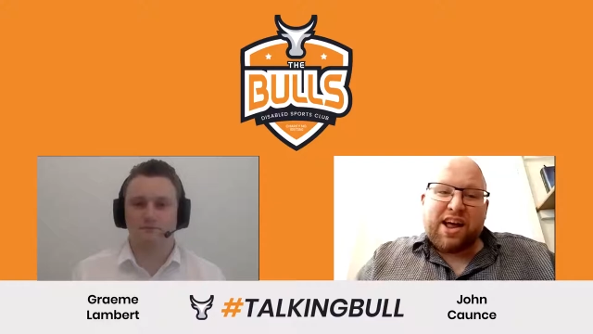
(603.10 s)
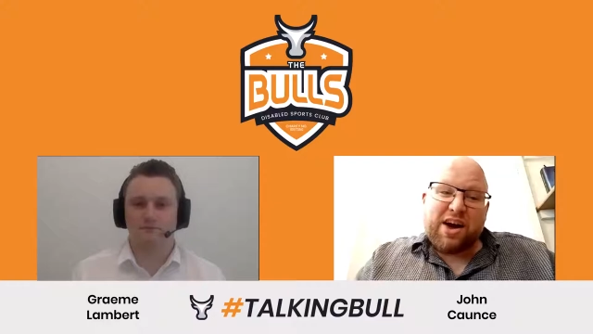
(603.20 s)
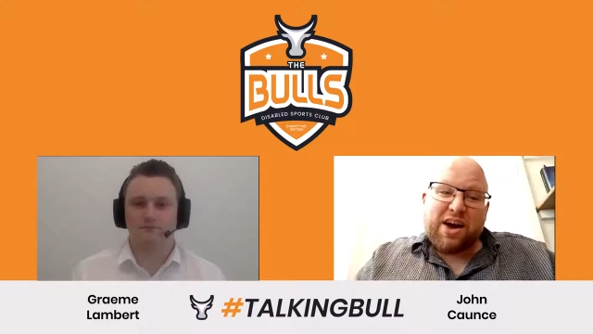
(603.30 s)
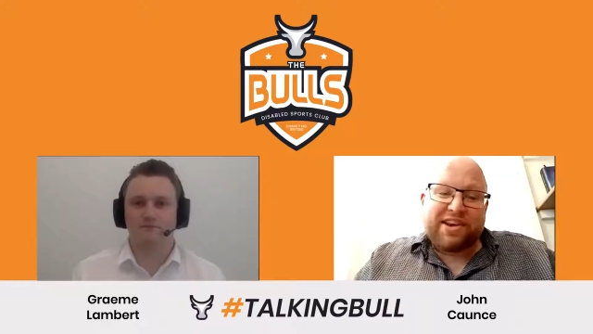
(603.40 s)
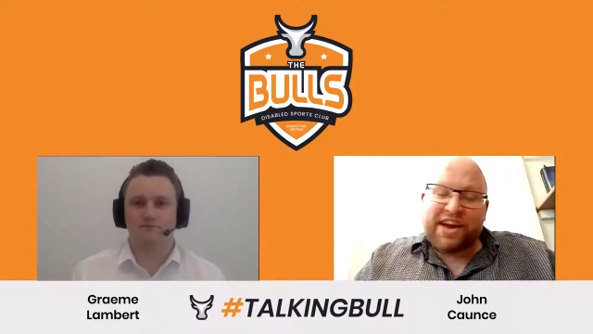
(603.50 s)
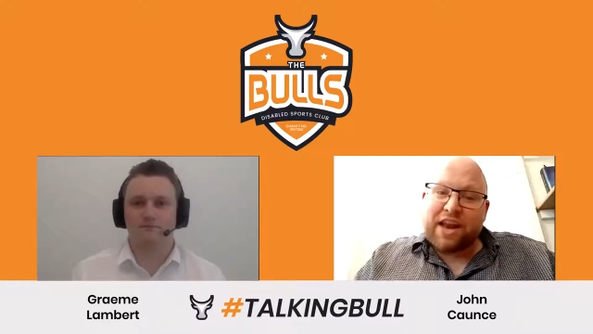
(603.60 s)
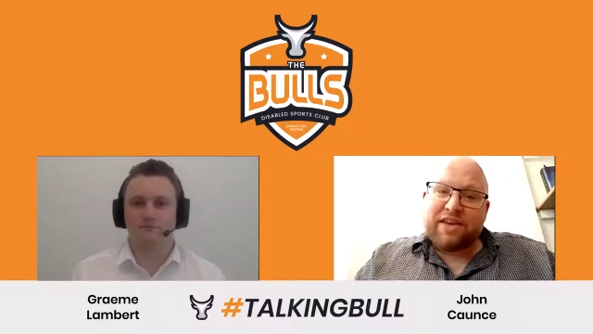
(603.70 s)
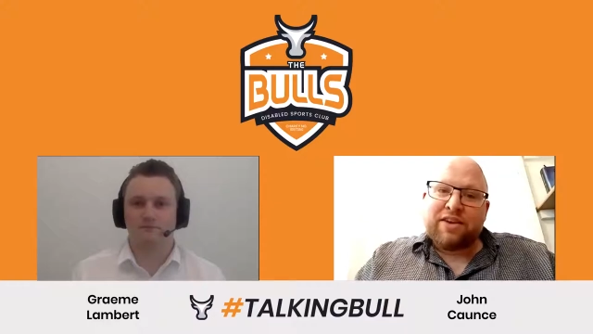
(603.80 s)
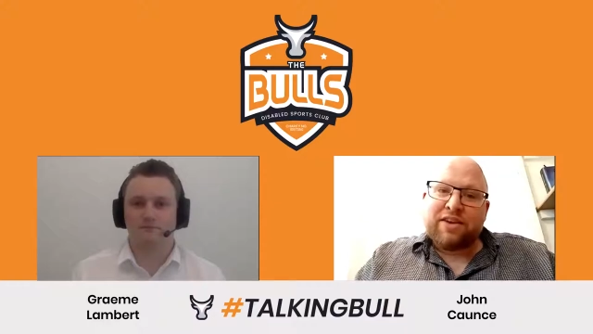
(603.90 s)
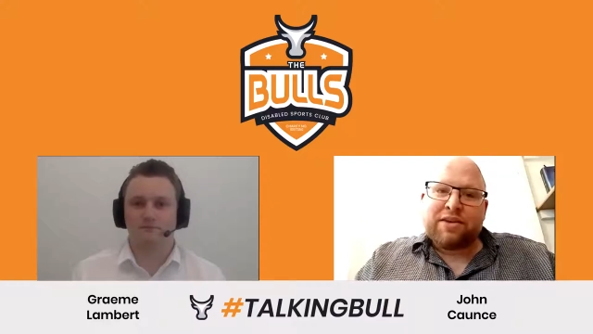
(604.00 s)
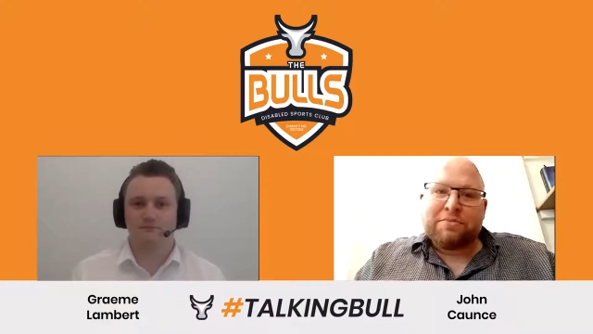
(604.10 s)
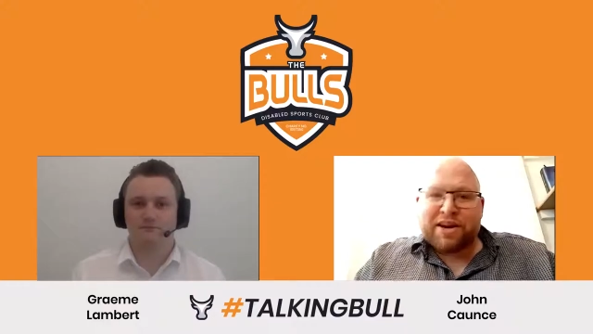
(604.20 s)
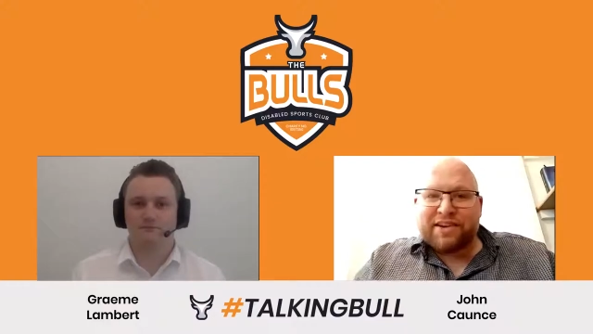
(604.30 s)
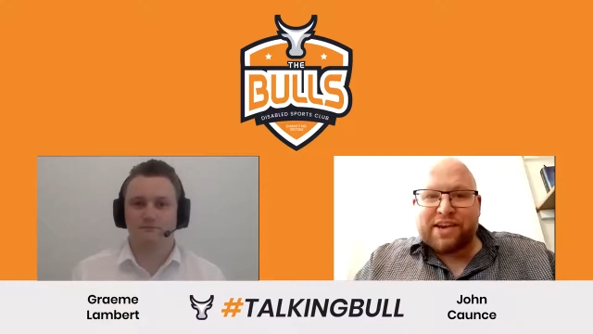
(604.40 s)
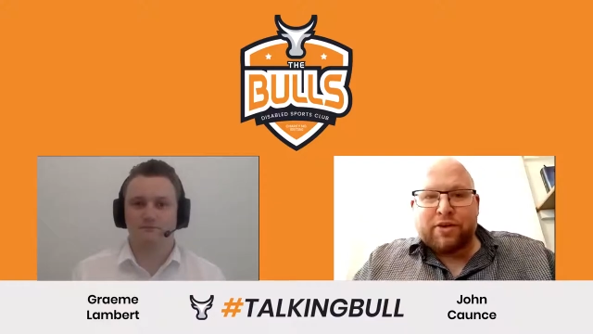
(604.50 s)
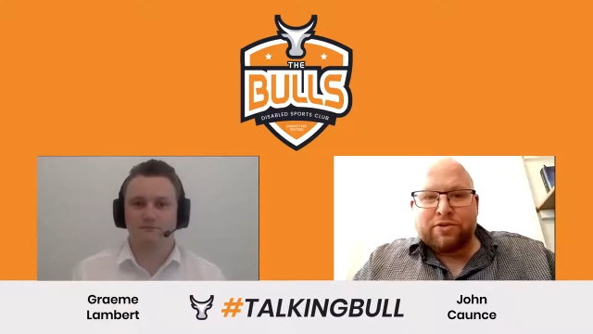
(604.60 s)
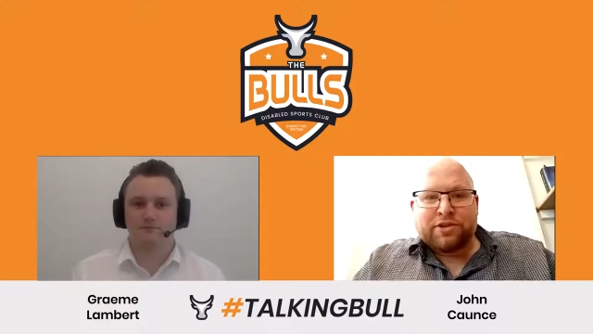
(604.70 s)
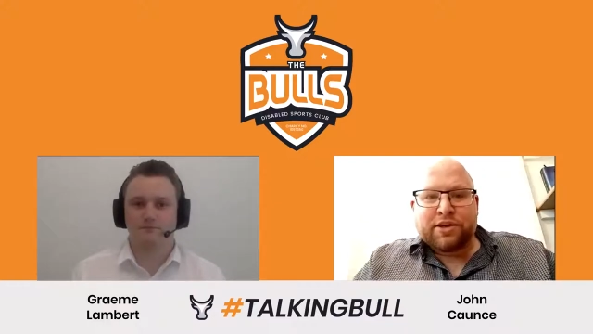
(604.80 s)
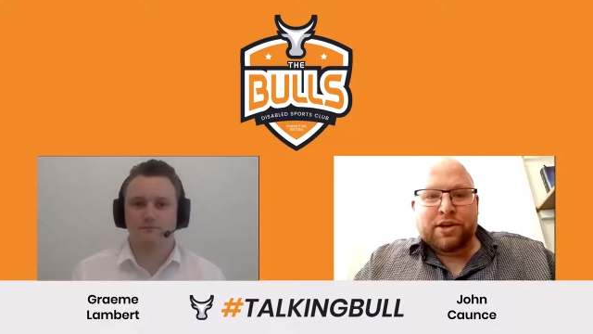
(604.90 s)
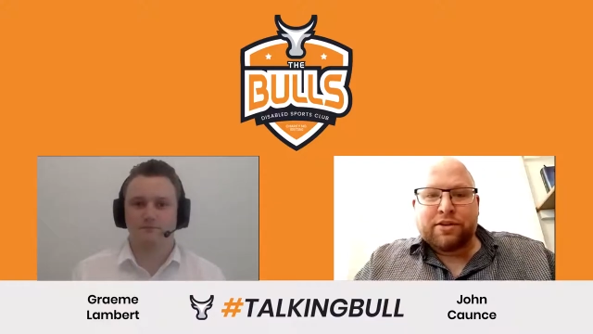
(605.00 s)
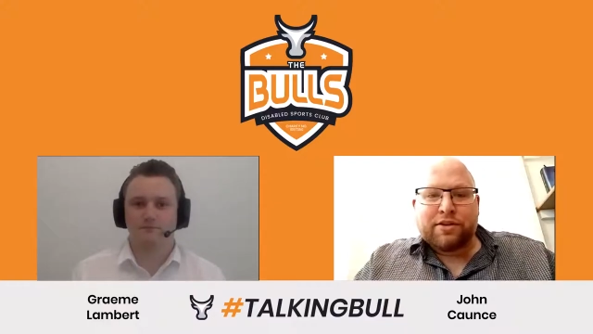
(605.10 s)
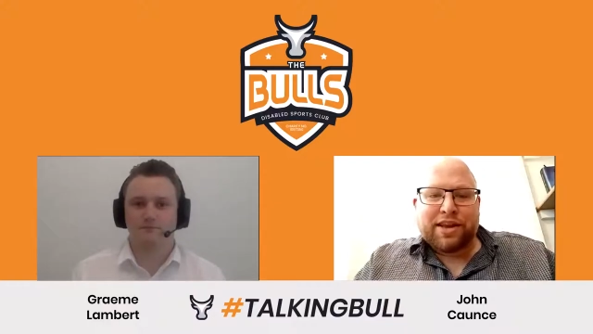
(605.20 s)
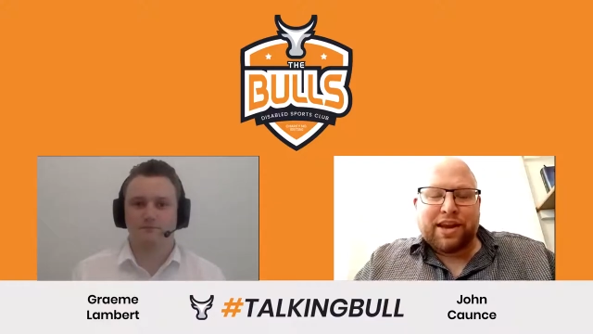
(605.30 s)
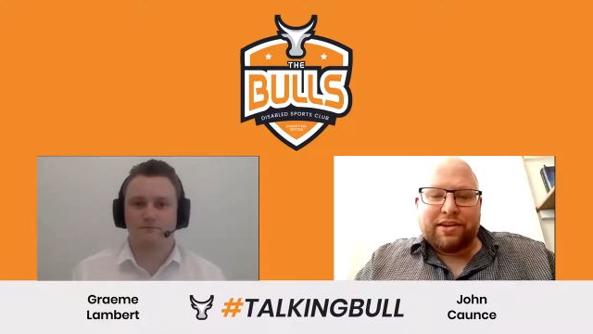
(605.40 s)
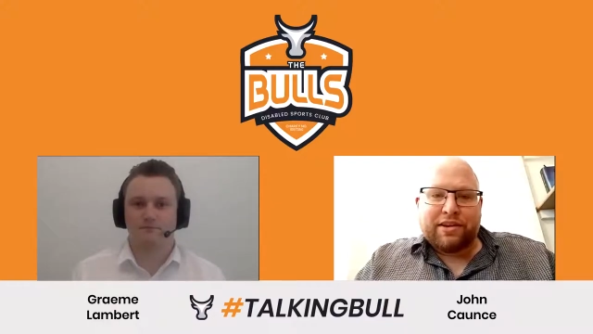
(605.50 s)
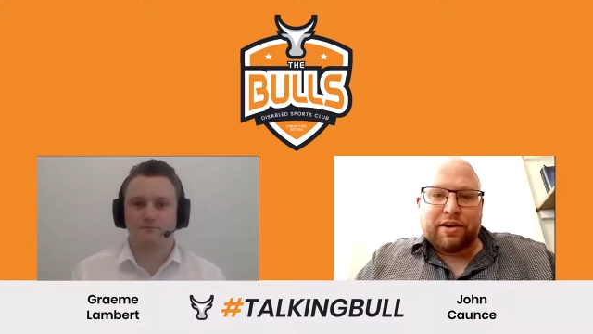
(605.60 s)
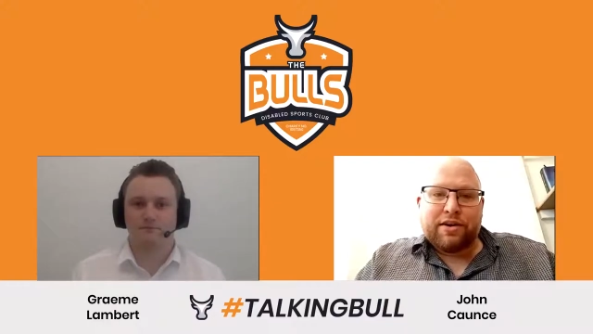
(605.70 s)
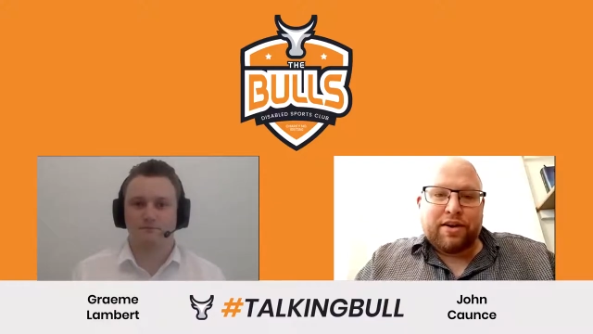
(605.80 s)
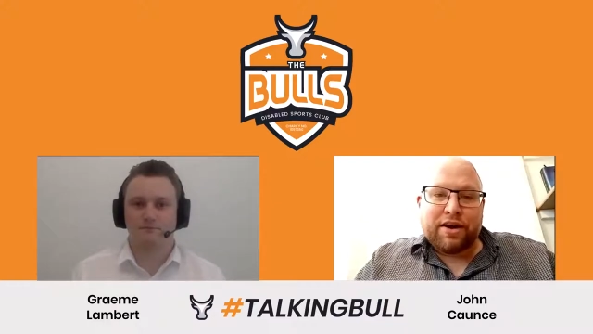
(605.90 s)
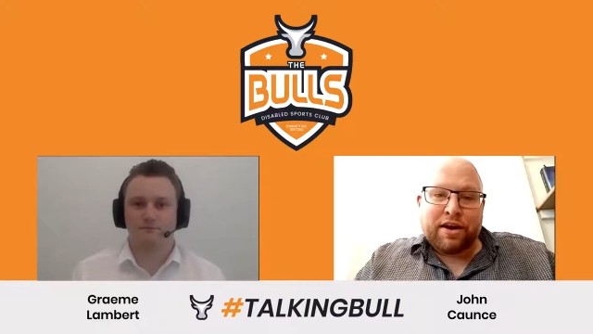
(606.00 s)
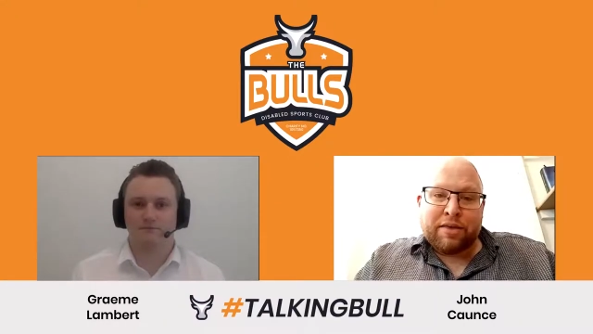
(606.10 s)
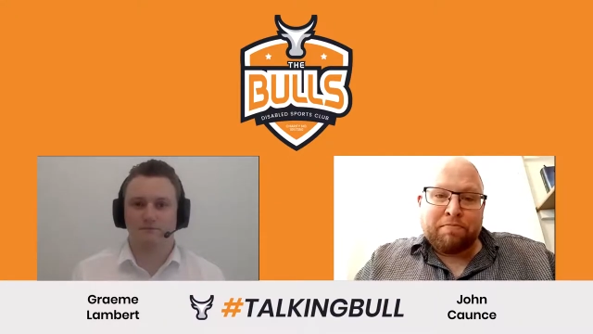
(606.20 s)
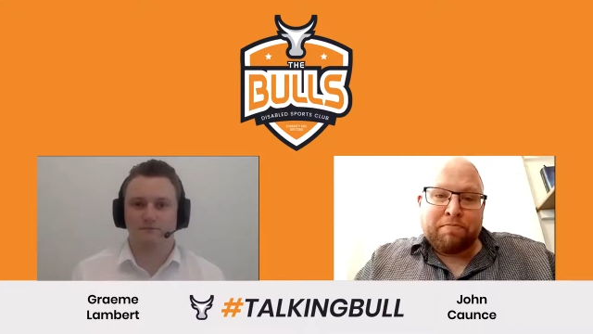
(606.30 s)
Speaker 1: which again uses my skills as a teacher um,